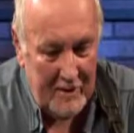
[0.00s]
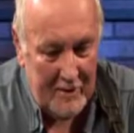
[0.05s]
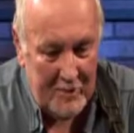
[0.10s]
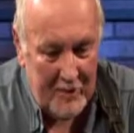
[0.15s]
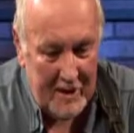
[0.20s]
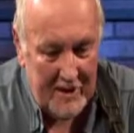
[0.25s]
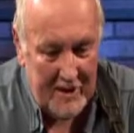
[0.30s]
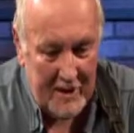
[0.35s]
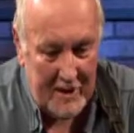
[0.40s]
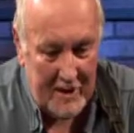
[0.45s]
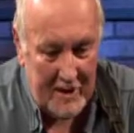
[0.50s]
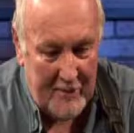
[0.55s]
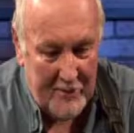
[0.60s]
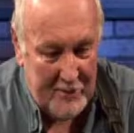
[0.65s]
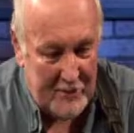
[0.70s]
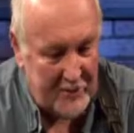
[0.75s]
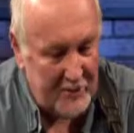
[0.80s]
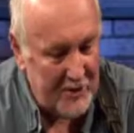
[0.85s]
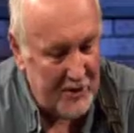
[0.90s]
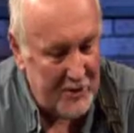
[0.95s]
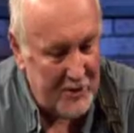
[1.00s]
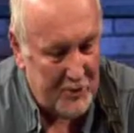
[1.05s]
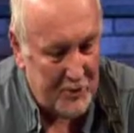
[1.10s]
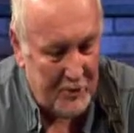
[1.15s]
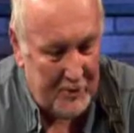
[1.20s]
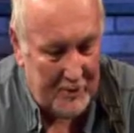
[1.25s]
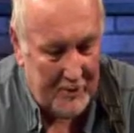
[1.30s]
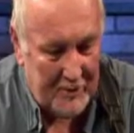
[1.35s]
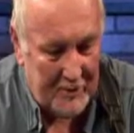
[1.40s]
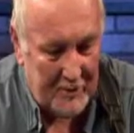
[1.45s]
I made that
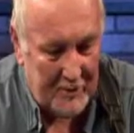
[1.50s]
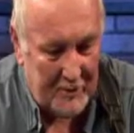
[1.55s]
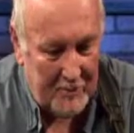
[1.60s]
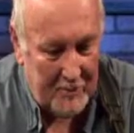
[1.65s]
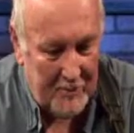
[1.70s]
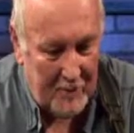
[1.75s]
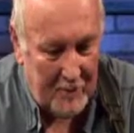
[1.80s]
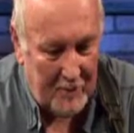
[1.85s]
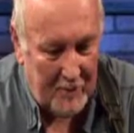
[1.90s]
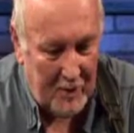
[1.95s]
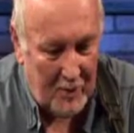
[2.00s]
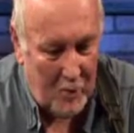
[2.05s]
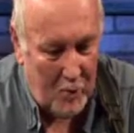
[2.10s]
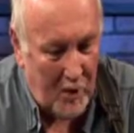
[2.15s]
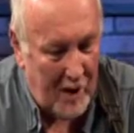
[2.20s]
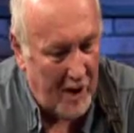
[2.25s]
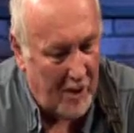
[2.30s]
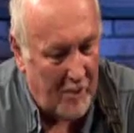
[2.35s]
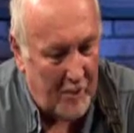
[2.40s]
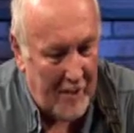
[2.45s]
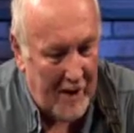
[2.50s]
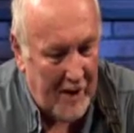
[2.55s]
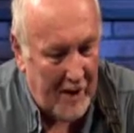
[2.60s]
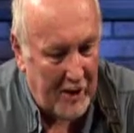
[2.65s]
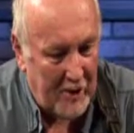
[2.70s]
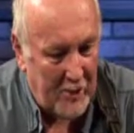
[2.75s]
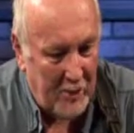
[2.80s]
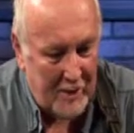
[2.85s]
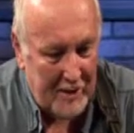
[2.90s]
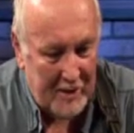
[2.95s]
observation a while
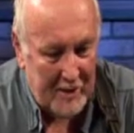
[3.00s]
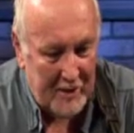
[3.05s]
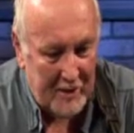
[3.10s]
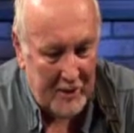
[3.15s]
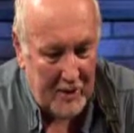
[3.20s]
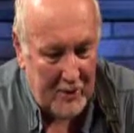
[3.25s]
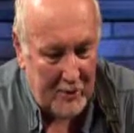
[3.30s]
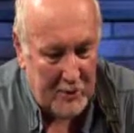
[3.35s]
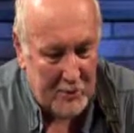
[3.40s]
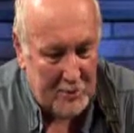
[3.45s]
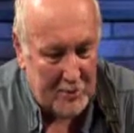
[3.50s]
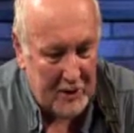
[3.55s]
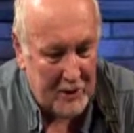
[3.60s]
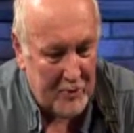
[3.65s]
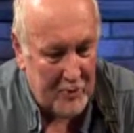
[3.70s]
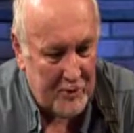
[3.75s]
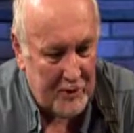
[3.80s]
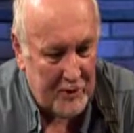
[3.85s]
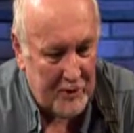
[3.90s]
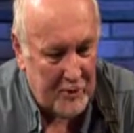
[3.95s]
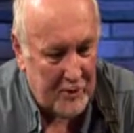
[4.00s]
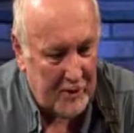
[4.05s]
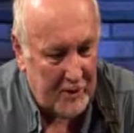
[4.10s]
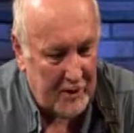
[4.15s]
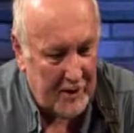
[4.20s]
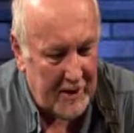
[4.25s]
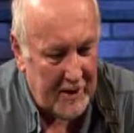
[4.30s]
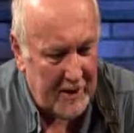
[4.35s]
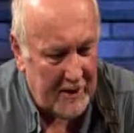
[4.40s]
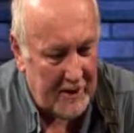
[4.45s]
back when I was playing with a
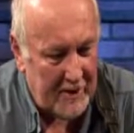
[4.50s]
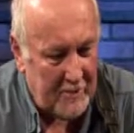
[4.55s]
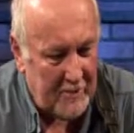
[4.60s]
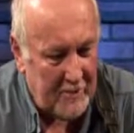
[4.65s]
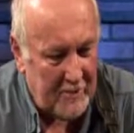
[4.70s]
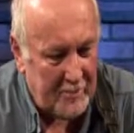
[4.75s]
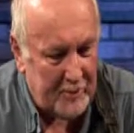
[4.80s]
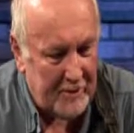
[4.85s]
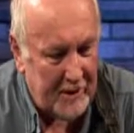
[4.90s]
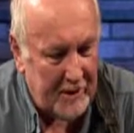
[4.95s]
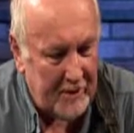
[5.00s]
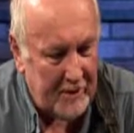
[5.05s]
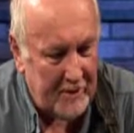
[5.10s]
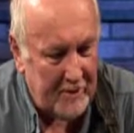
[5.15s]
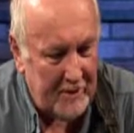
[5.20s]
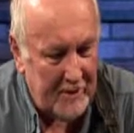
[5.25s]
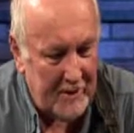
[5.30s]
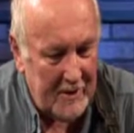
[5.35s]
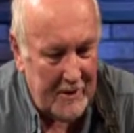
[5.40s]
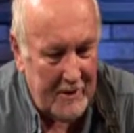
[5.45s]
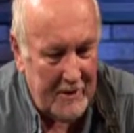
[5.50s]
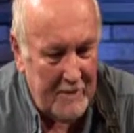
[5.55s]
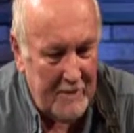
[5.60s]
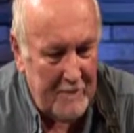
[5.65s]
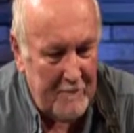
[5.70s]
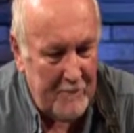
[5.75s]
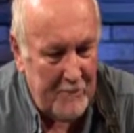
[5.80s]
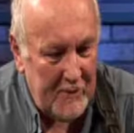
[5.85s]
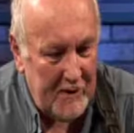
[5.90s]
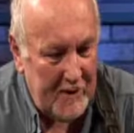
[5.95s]
ukulele player,
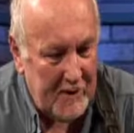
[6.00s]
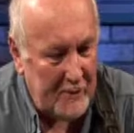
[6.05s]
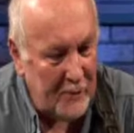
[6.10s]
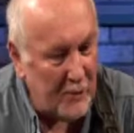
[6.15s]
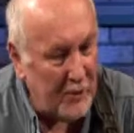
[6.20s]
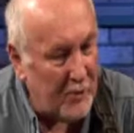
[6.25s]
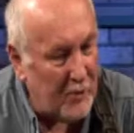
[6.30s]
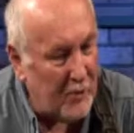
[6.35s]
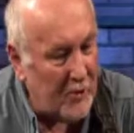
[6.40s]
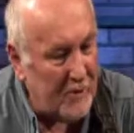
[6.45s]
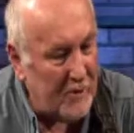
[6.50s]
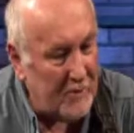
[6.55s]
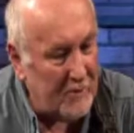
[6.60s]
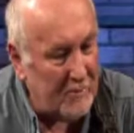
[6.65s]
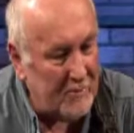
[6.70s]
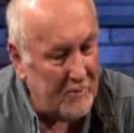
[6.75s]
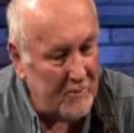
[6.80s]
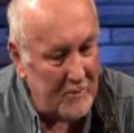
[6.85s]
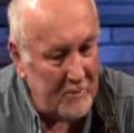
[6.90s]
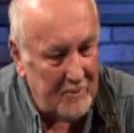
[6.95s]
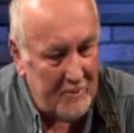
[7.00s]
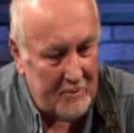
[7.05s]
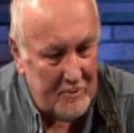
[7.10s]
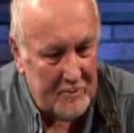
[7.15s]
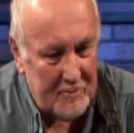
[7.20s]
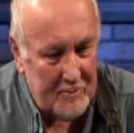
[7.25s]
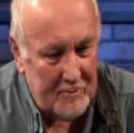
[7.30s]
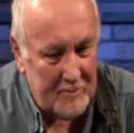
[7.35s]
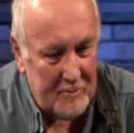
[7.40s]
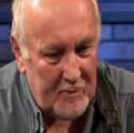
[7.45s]
and we were
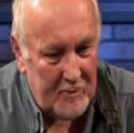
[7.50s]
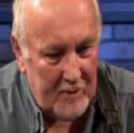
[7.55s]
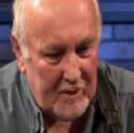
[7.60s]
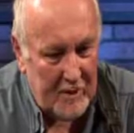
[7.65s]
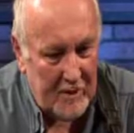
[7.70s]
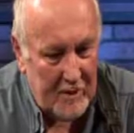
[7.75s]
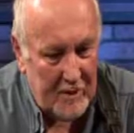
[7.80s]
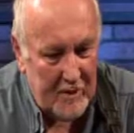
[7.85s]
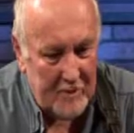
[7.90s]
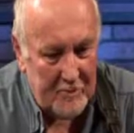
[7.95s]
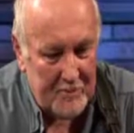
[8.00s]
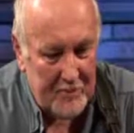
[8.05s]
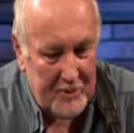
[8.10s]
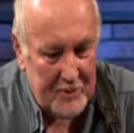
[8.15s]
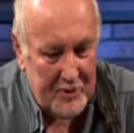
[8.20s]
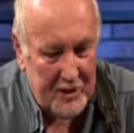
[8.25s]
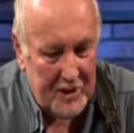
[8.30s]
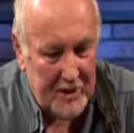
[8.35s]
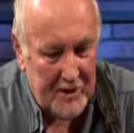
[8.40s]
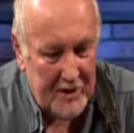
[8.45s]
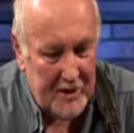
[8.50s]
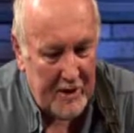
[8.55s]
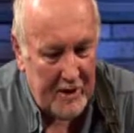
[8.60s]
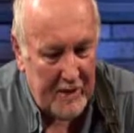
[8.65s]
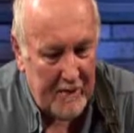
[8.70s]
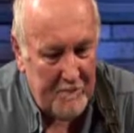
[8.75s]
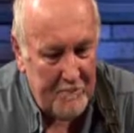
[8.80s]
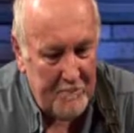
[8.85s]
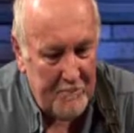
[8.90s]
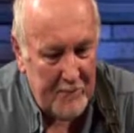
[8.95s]
sitting
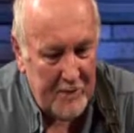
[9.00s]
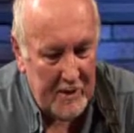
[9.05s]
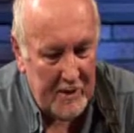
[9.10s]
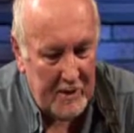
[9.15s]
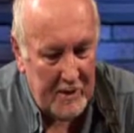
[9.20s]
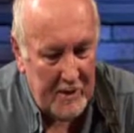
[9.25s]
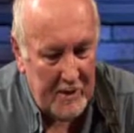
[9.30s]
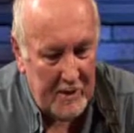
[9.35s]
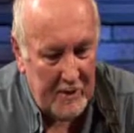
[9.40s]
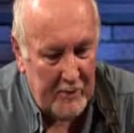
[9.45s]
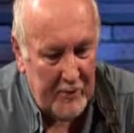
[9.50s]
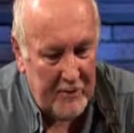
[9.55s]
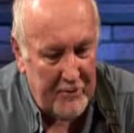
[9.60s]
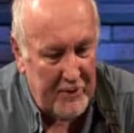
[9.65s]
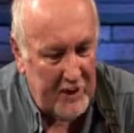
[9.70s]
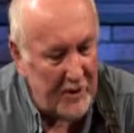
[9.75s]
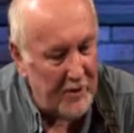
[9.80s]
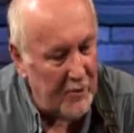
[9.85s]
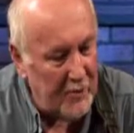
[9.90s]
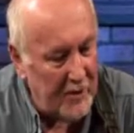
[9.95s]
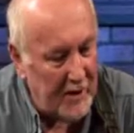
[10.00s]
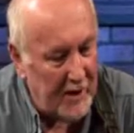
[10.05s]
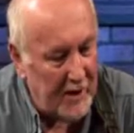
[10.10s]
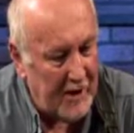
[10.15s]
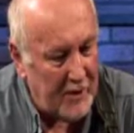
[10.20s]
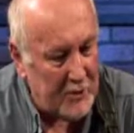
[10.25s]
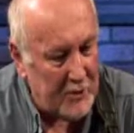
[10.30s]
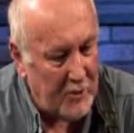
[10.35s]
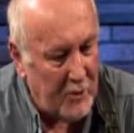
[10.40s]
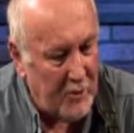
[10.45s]
there, and we finally
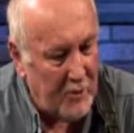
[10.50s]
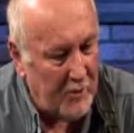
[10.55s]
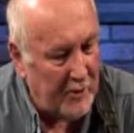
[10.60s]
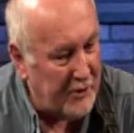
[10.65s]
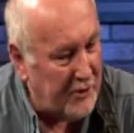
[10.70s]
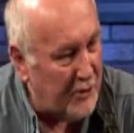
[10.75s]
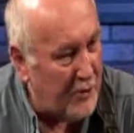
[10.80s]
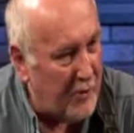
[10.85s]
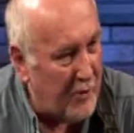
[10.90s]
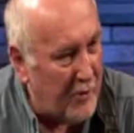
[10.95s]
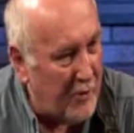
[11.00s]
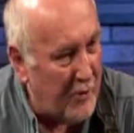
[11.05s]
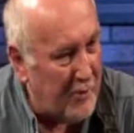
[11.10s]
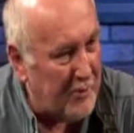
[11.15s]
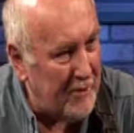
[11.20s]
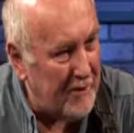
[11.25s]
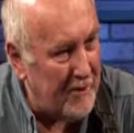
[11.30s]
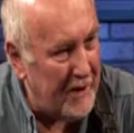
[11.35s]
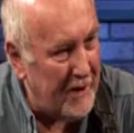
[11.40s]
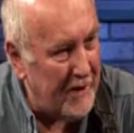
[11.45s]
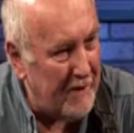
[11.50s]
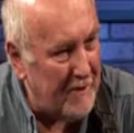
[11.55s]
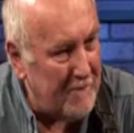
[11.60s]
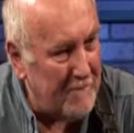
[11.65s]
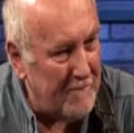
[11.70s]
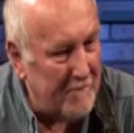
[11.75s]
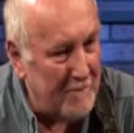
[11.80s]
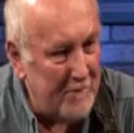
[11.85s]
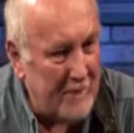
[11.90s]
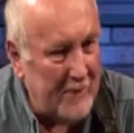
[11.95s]
realized what we were doing. We were
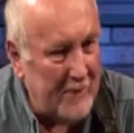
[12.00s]
playing.